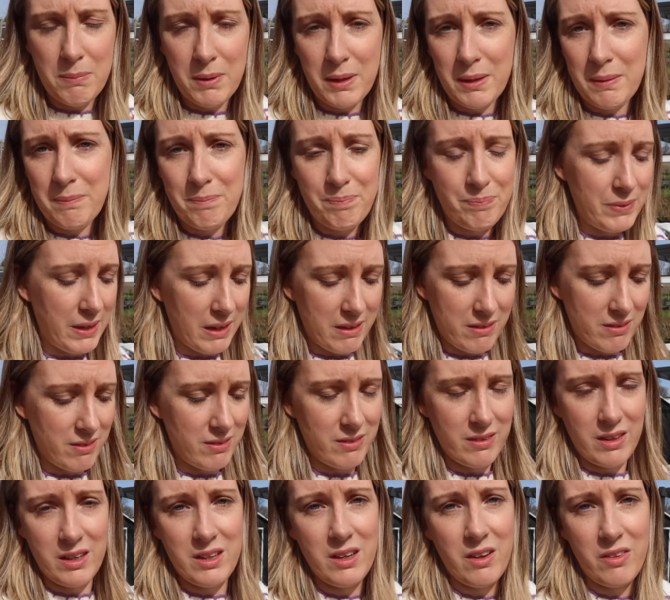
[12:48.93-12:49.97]
but
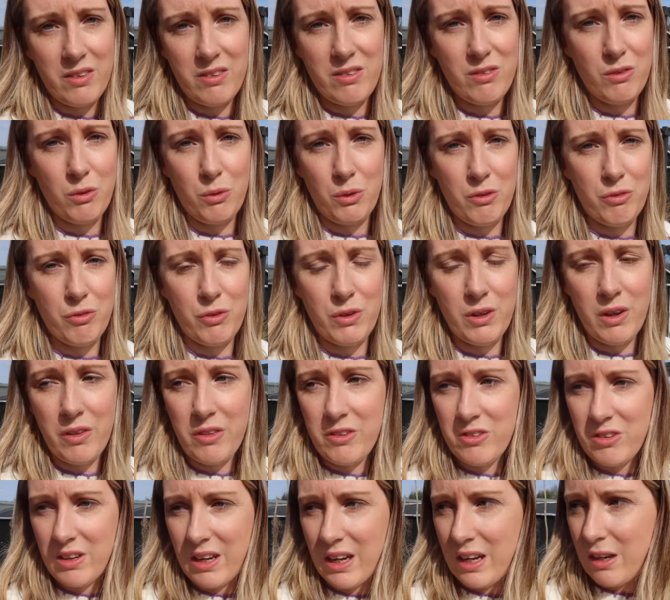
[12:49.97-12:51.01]
that's another story for
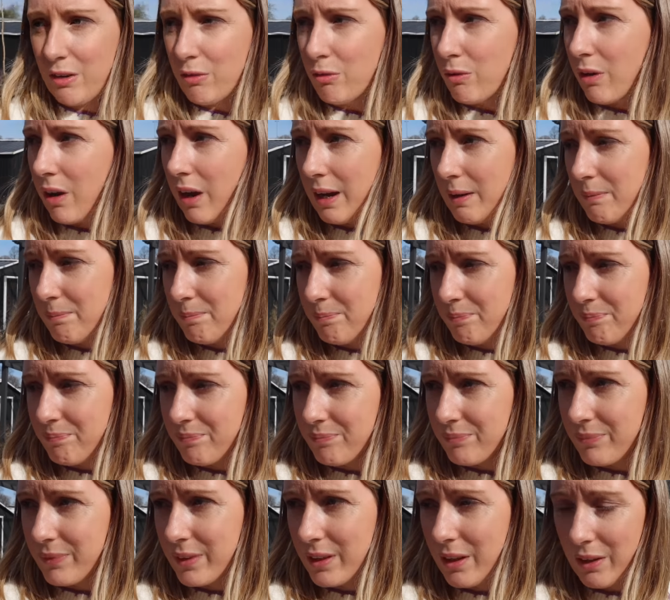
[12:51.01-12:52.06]
another day. Right,
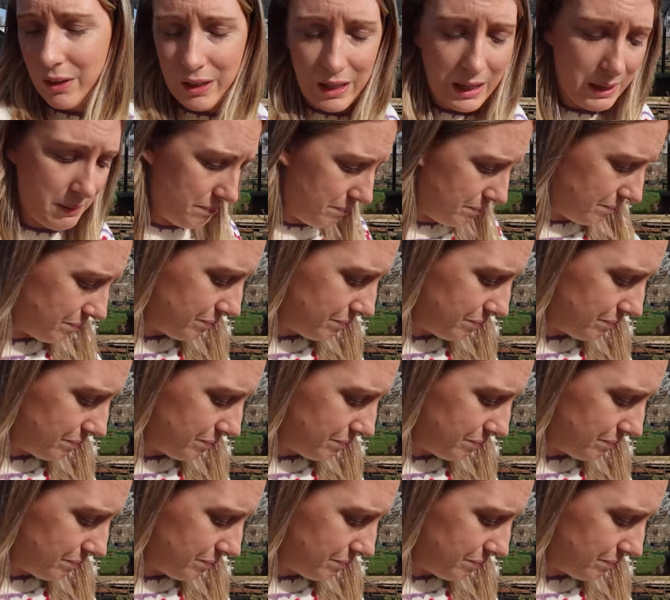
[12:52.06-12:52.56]
okay.